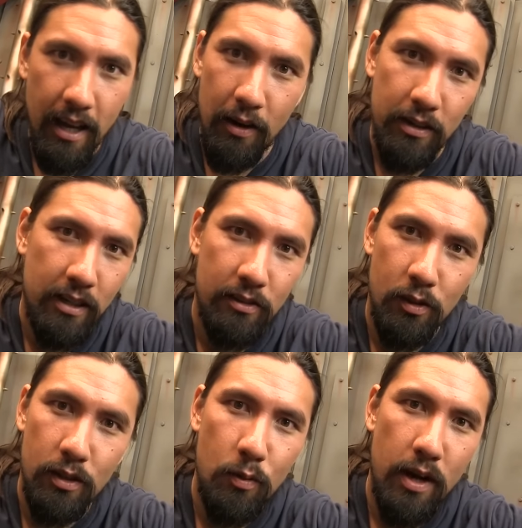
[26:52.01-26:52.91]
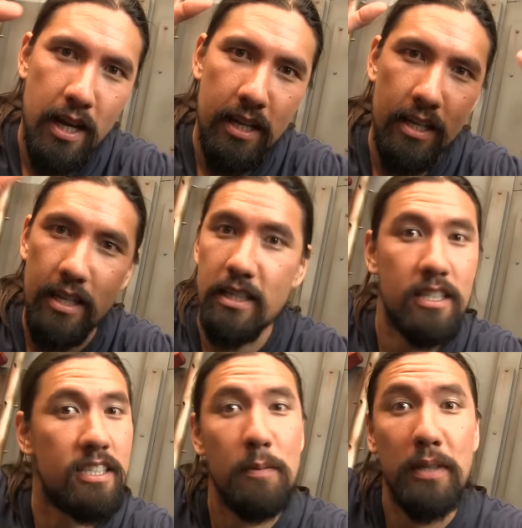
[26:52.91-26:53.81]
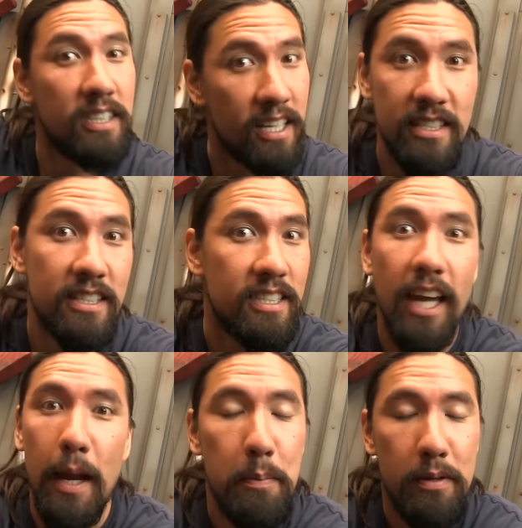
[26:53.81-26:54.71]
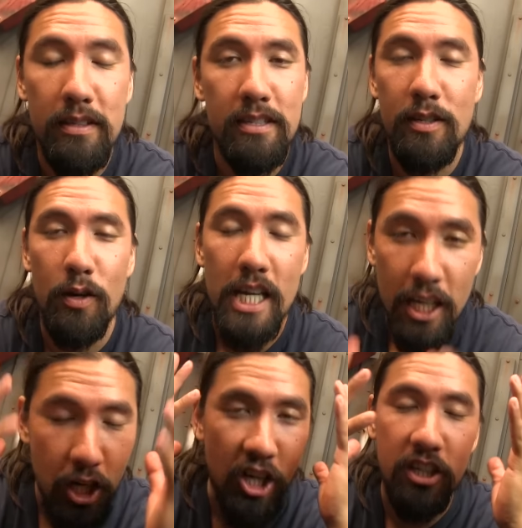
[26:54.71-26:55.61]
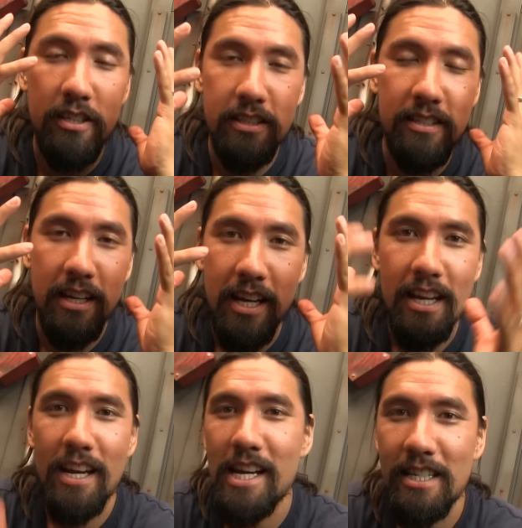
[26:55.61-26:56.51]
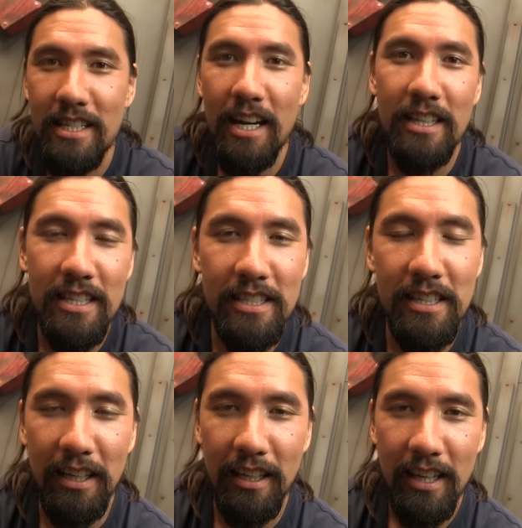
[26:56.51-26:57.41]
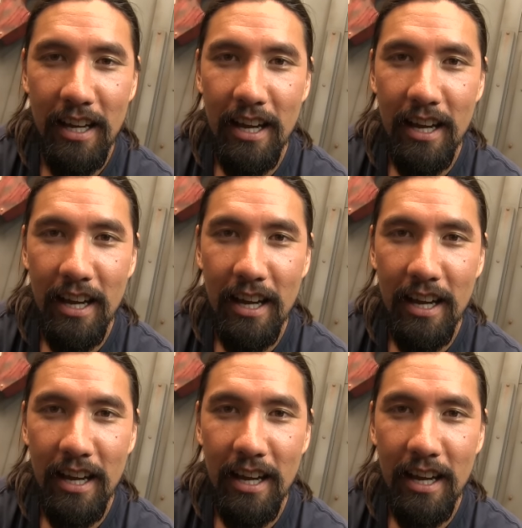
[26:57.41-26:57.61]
out here. The only way, it, it just simply doesn't escape. So he cooks inside this thing.